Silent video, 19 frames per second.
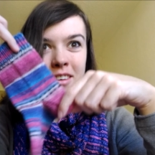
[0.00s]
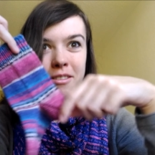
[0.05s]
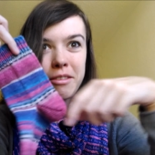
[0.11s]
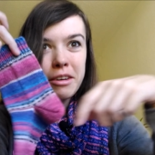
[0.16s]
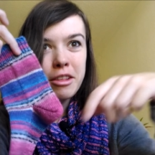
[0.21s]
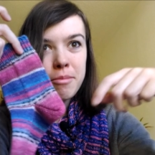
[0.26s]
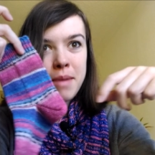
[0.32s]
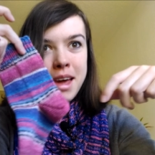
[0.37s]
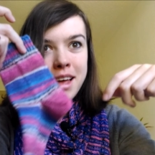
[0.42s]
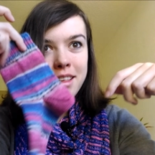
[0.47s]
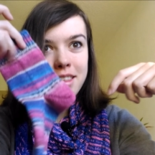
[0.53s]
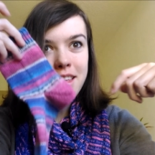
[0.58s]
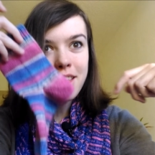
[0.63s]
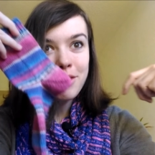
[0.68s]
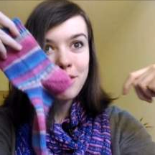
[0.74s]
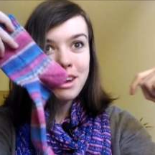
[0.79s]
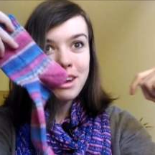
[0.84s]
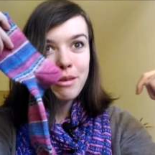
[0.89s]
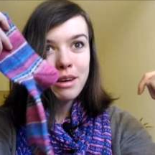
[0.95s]
which makes
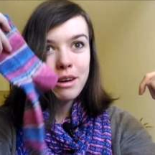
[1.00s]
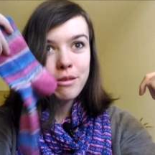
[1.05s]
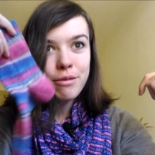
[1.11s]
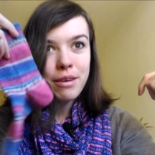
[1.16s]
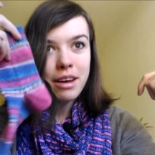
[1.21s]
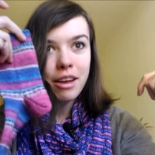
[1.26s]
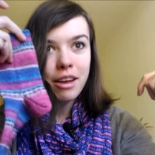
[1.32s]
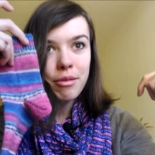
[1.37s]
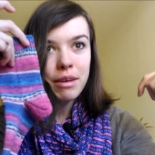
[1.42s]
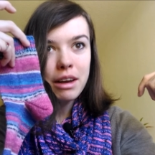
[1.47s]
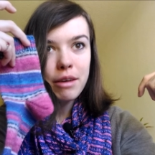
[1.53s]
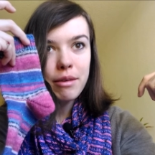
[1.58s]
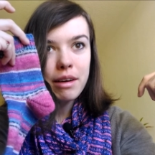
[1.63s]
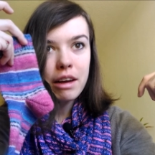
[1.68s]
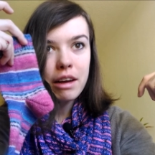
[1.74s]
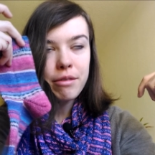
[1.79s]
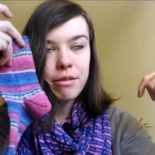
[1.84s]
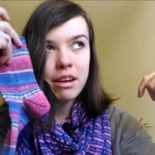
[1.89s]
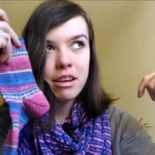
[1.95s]
these really, really fun. It's really,
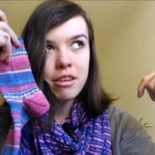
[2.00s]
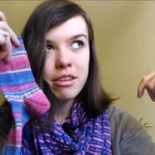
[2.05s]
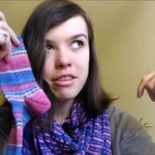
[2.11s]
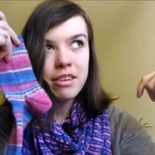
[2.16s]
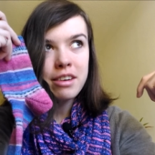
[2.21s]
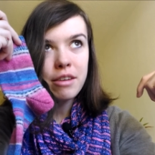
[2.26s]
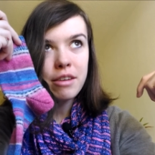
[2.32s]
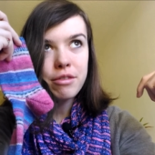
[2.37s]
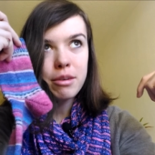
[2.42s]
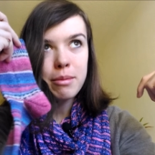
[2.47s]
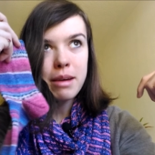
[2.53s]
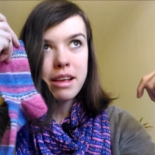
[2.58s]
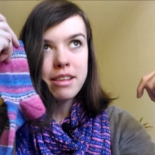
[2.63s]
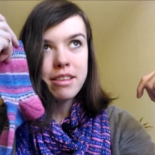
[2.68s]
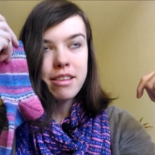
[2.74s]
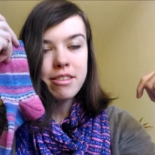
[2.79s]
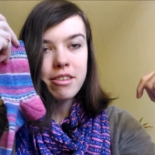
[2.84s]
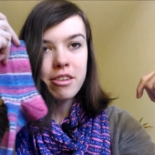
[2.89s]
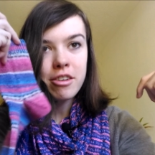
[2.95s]
really fun to knit for my
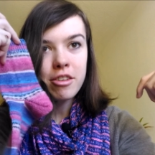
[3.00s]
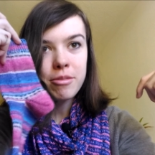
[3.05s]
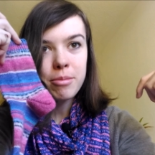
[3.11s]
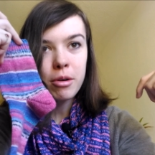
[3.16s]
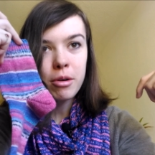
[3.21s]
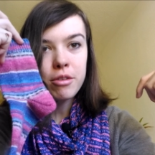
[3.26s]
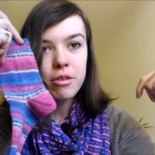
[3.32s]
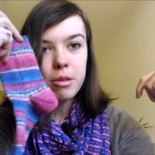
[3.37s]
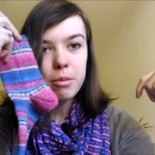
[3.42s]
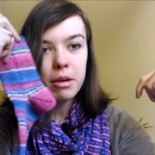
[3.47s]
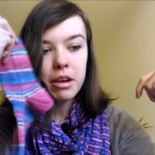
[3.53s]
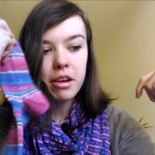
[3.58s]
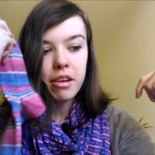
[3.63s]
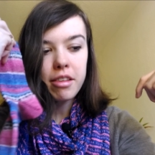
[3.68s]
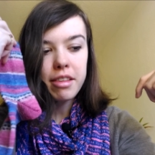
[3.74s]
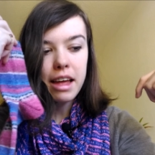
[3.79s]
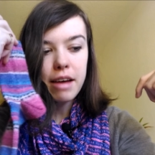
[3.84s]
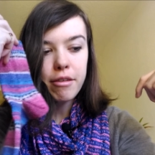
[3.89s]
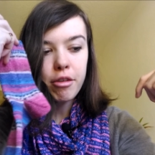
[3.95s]
sisters, also
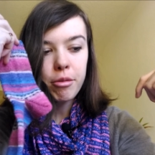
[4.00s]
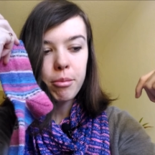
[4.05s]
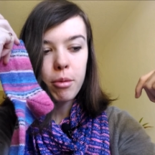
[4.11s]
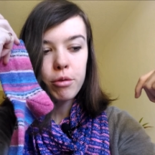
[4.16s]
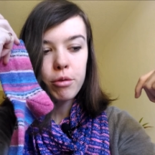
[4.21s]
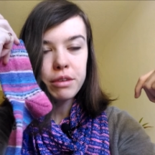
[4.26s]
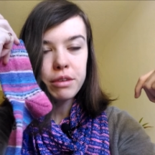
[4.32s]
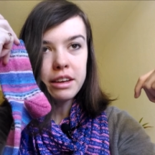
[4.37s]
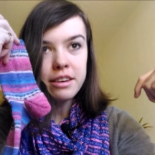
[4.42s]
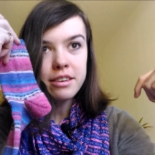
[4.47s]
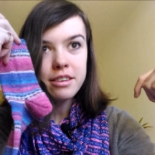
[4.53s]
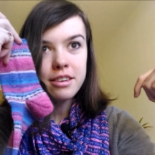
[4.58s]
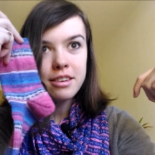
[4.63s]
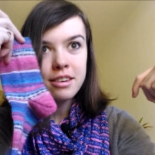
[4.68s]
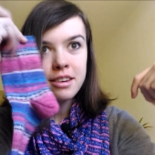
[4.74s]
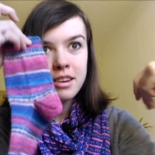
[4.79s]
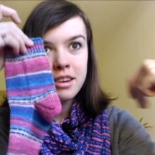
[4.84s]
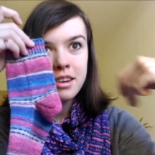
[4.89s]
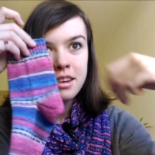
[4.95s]
because they have small feet.
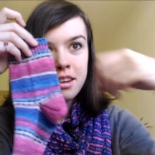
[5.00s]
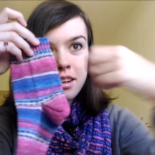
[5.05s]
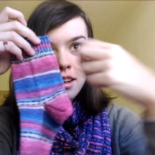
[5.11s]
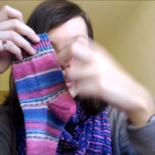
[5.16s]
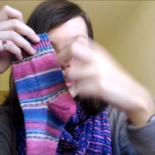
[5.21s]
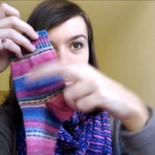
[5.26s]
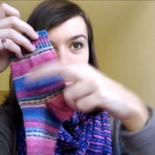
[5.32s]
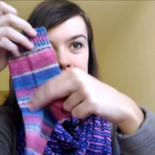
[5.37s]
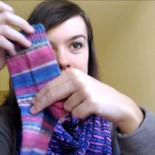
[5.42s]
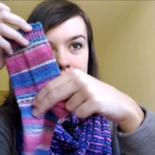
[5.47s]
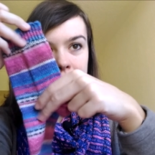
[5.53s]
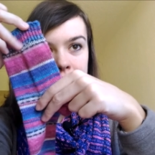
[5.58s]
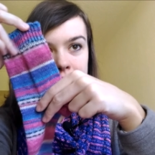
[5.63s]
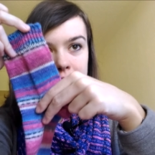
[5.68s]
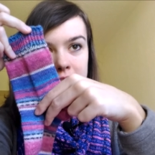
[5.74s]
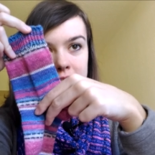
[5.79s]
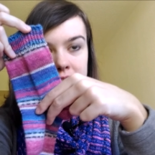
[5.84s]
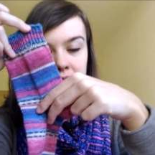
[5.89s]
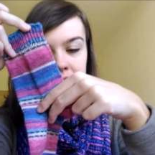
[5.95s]
So I cast
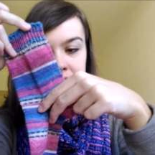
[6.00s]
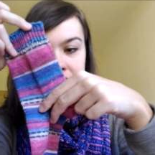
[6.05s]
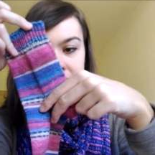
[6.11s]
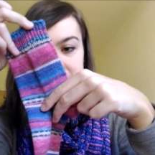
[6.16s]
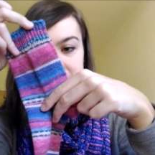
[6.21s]
on 60